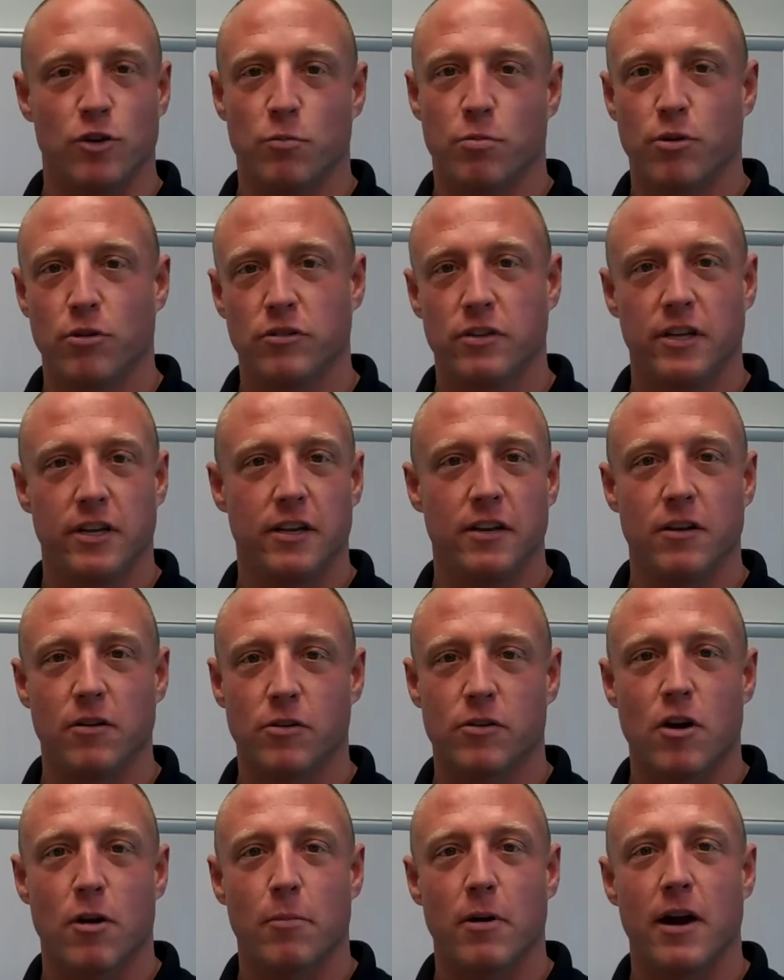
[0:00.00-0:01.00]
No protein,
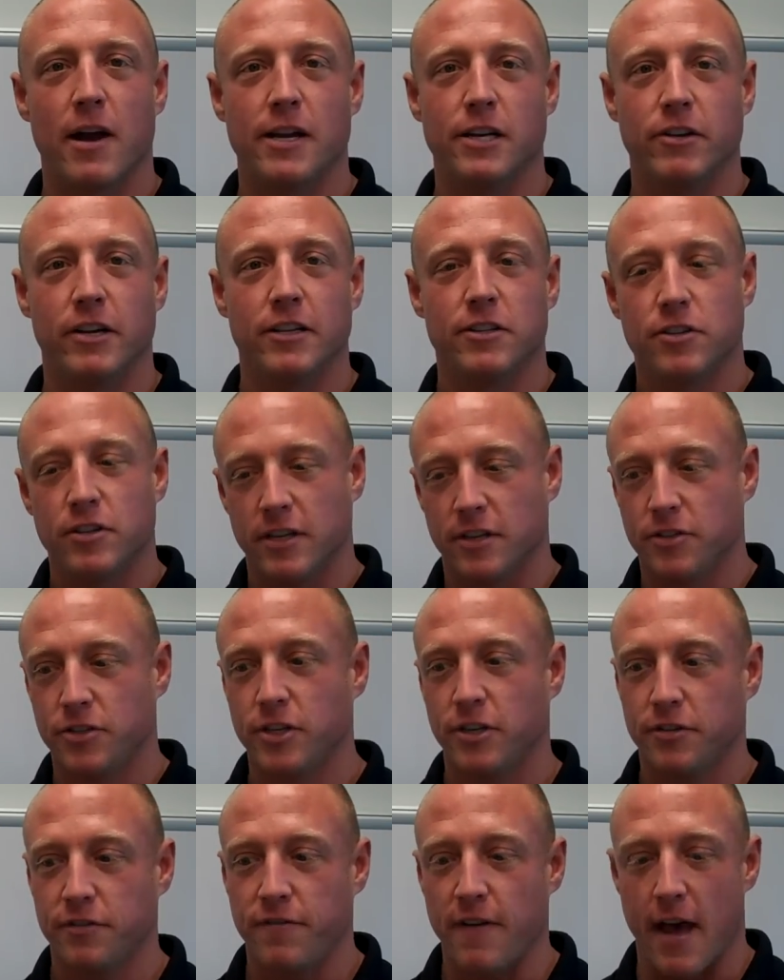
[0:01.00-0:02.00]
no carbohydrates. It's
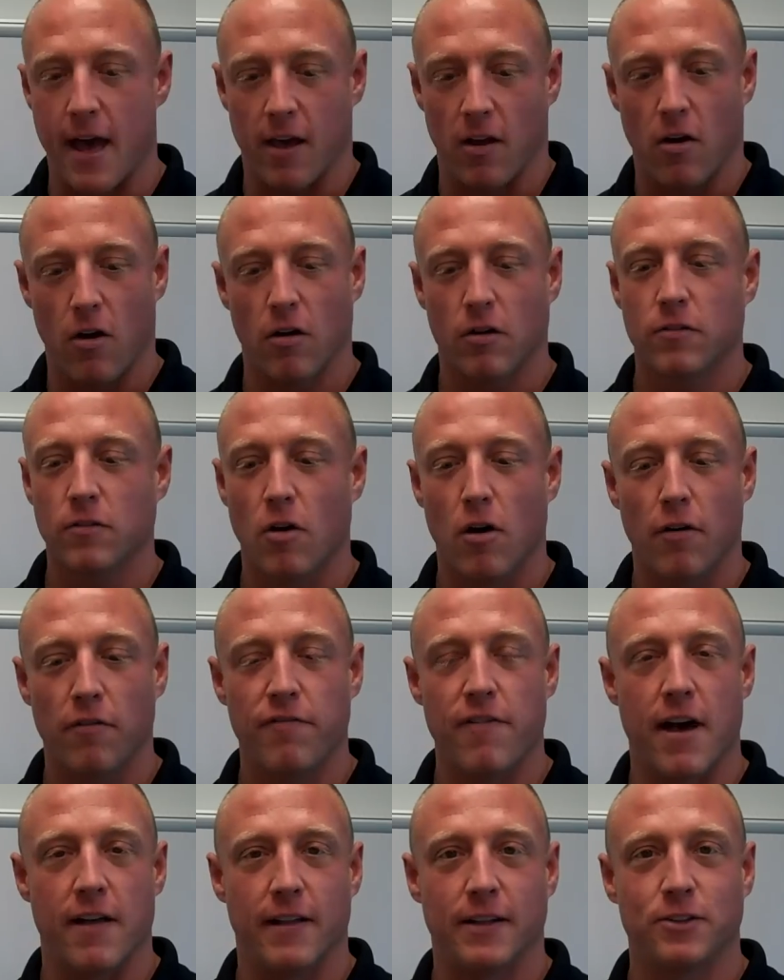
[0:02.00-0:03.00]
just fat, all
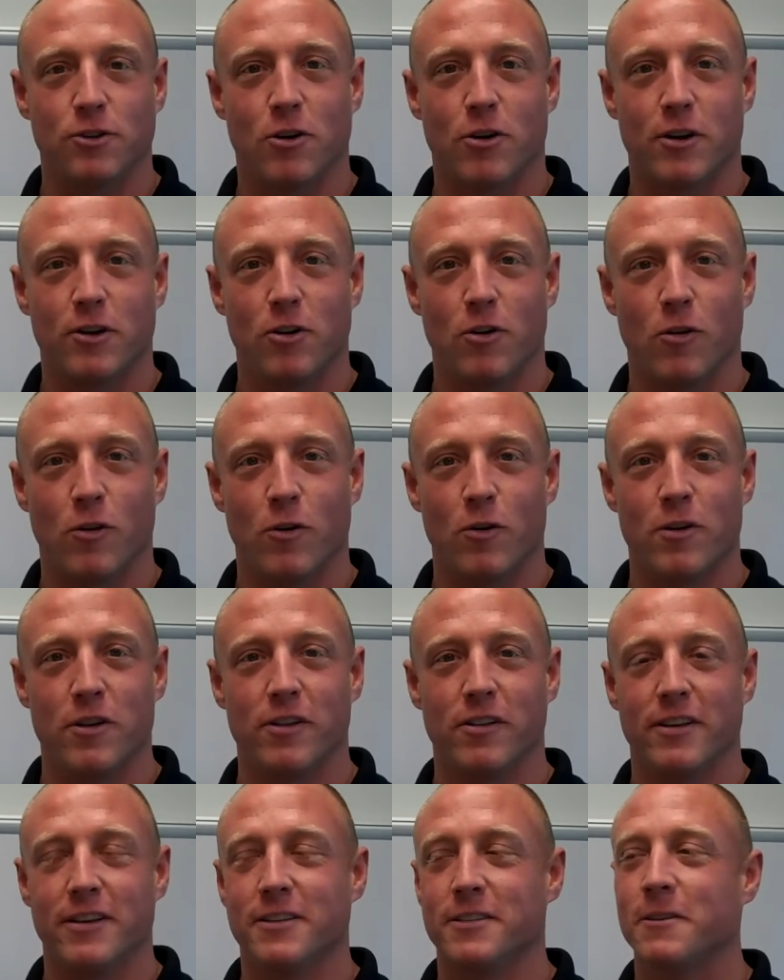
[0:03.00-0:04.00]
fat. That's all canola
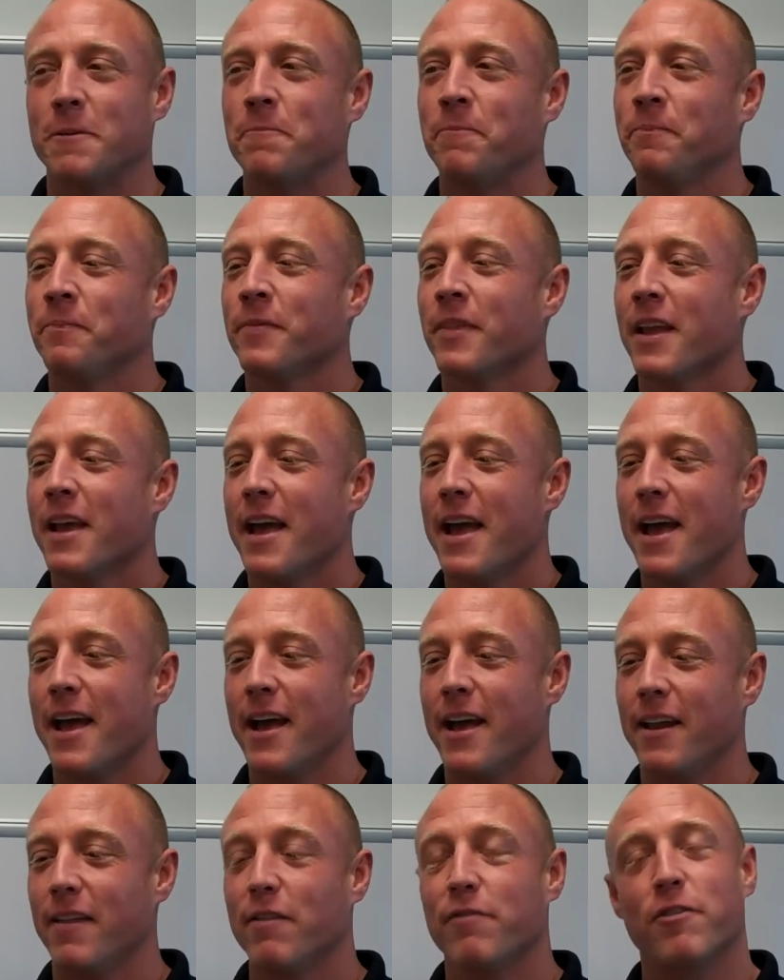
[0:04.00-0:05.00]
oil is.
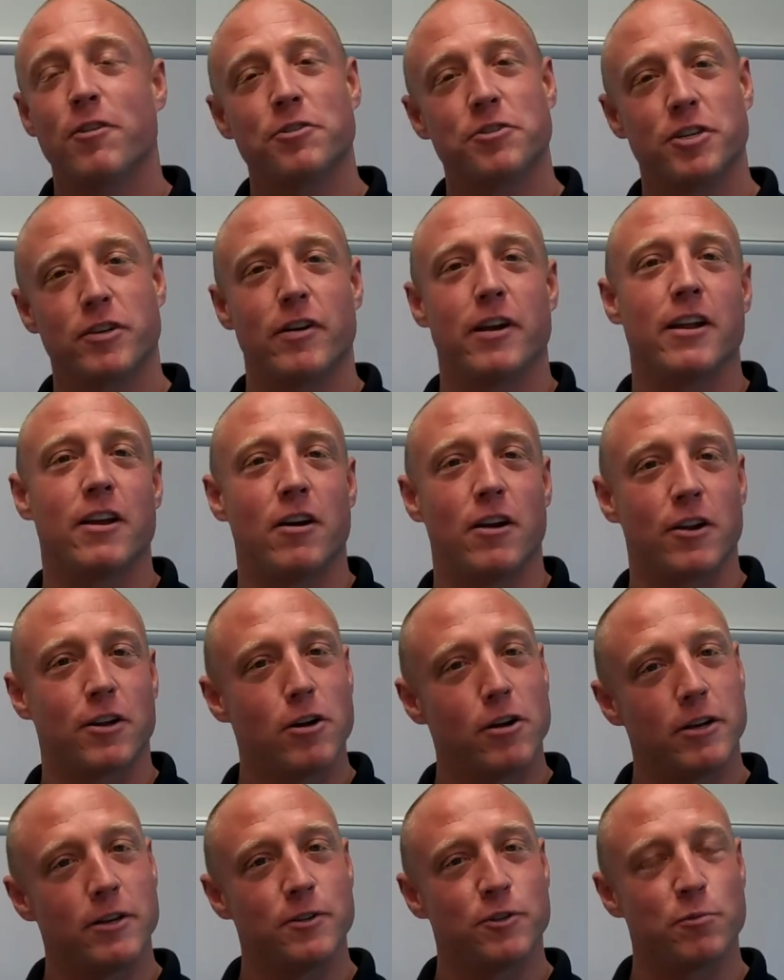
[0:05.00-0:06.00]
And the first ingredient on a
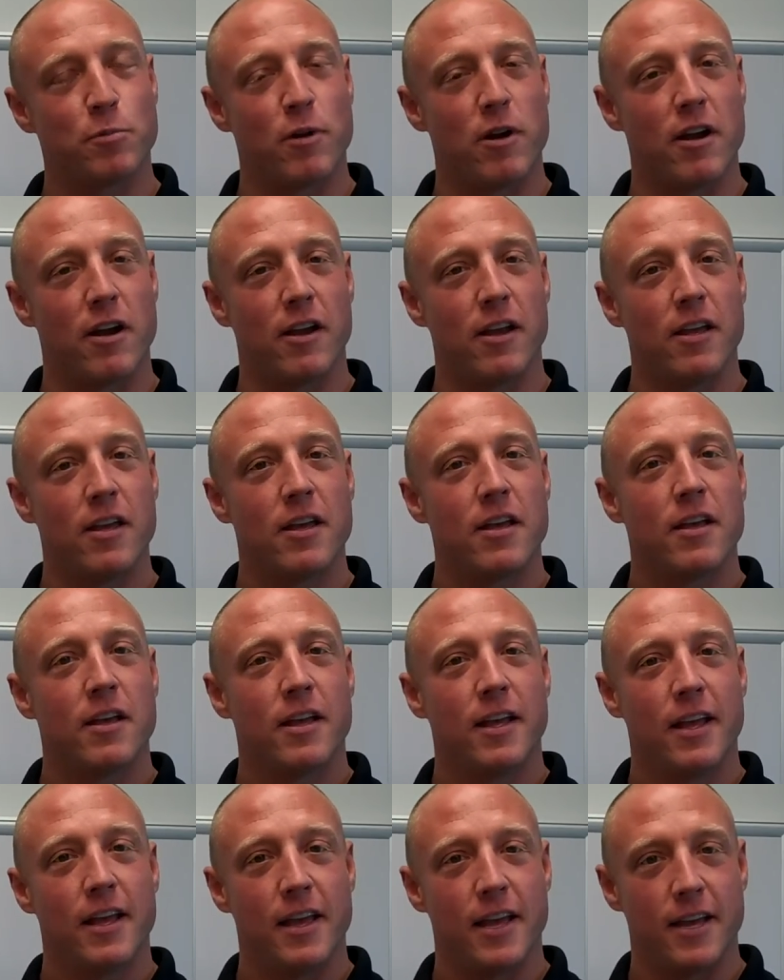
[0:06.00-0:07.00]
cooking spray
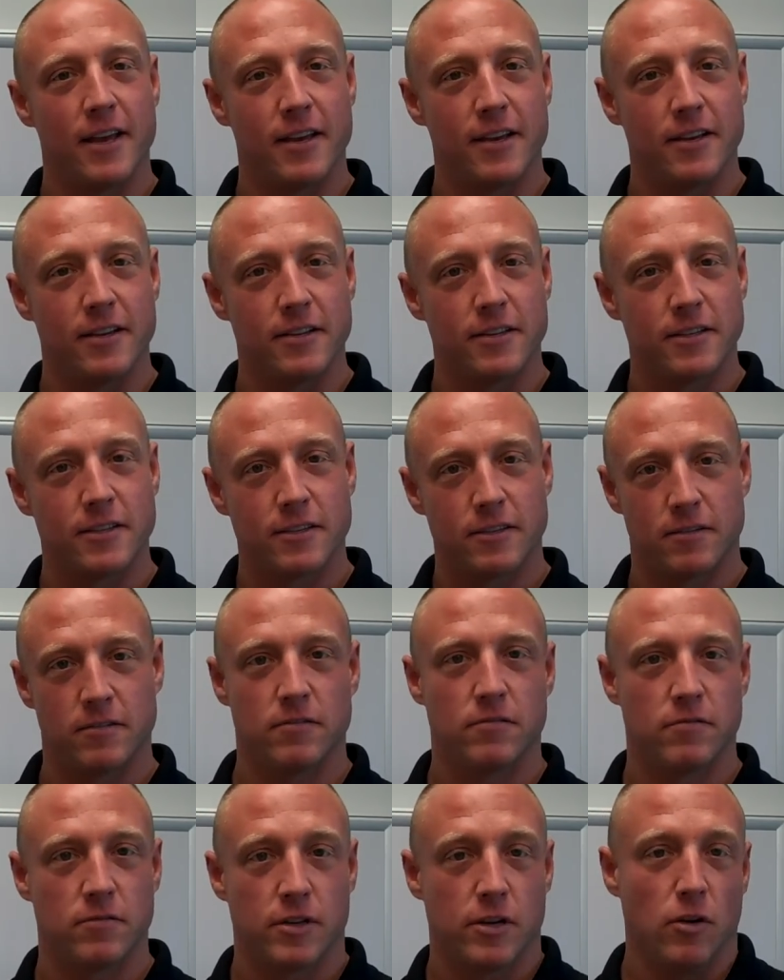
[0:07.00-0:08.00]
is
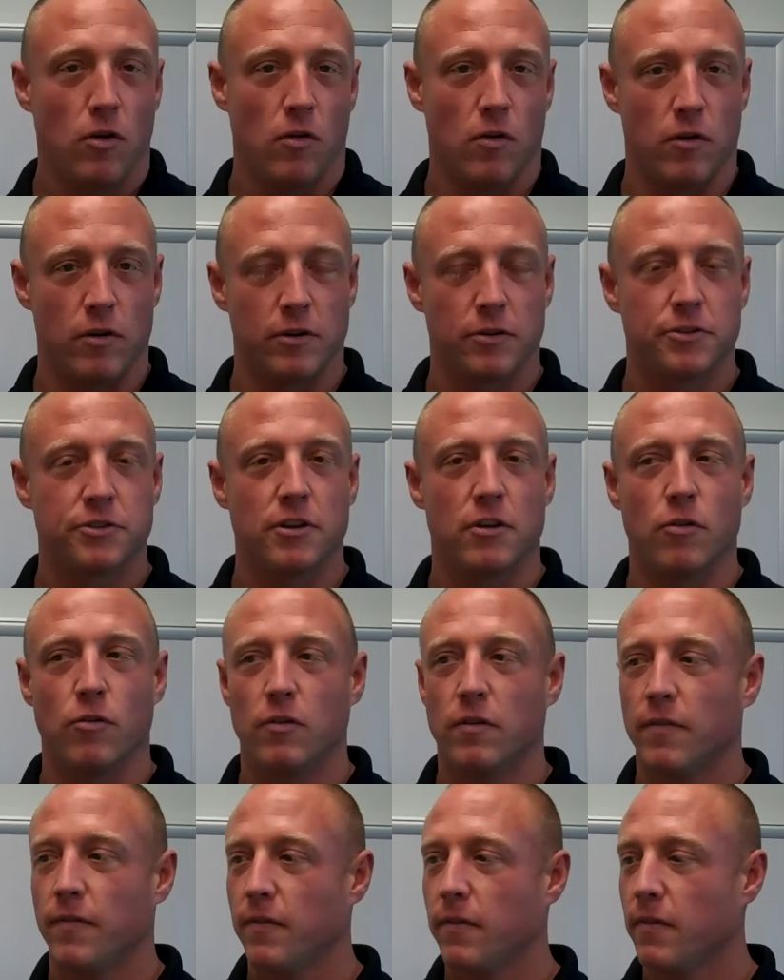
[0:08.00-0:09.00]
canola oil.
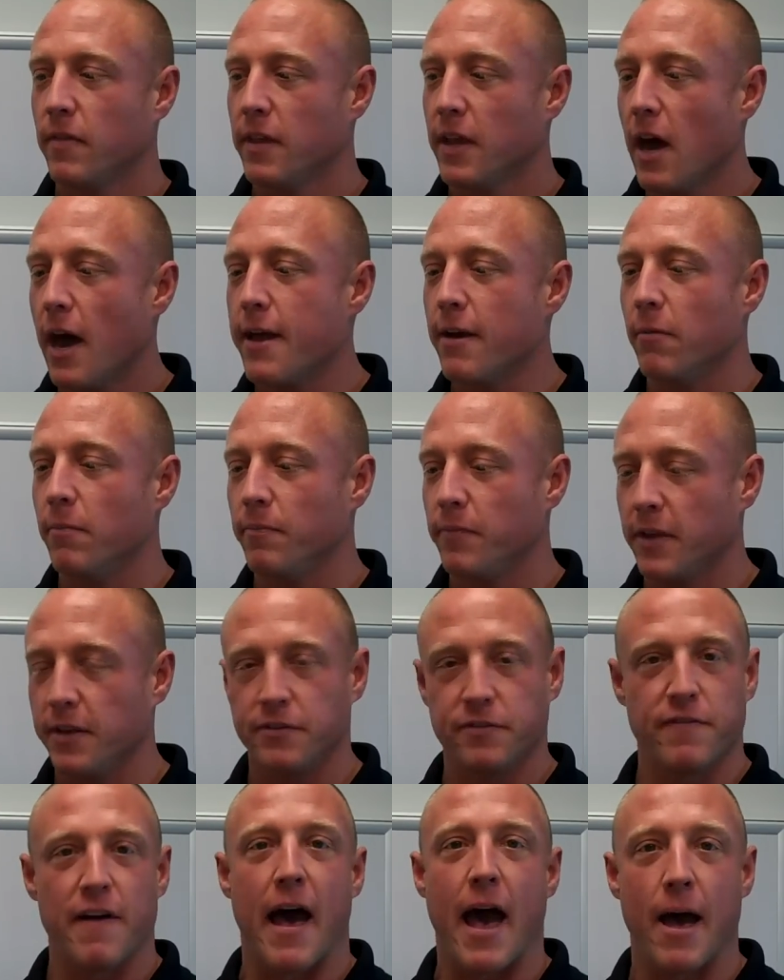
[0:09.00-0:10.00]
So the item
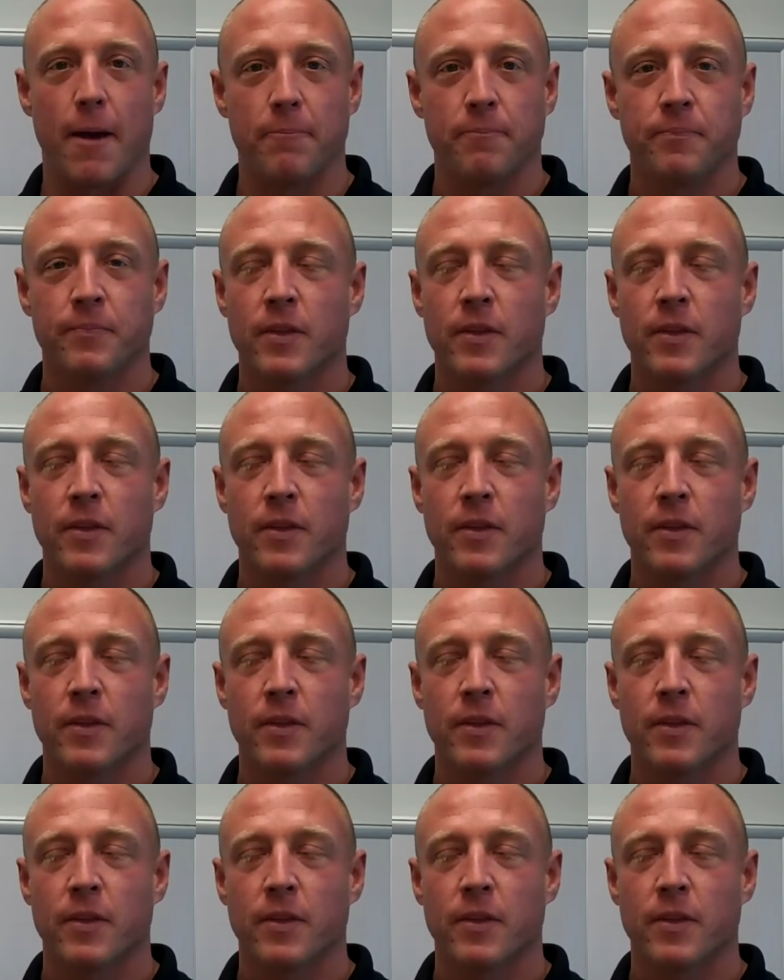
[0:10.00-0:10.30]
is fat.